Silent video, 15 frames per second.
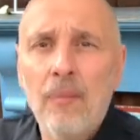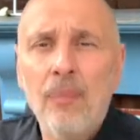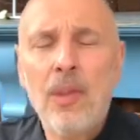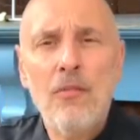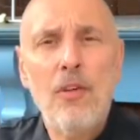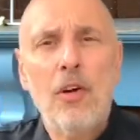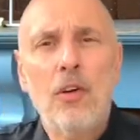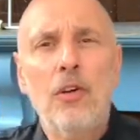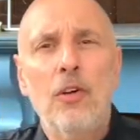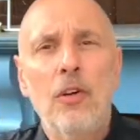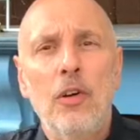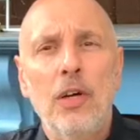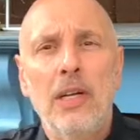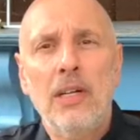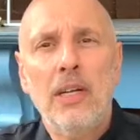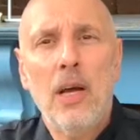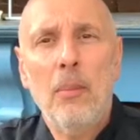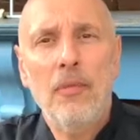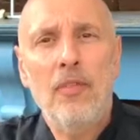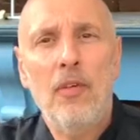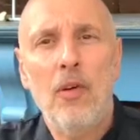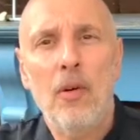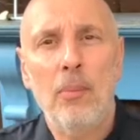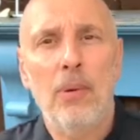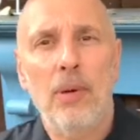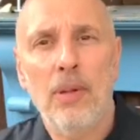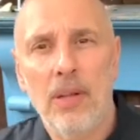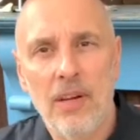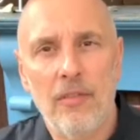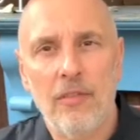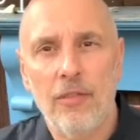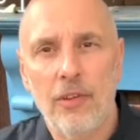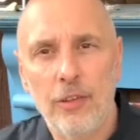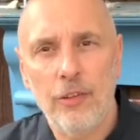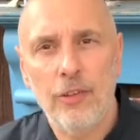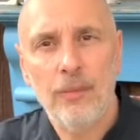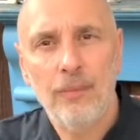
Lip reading: If I can cook it the day before, put it in the fridge,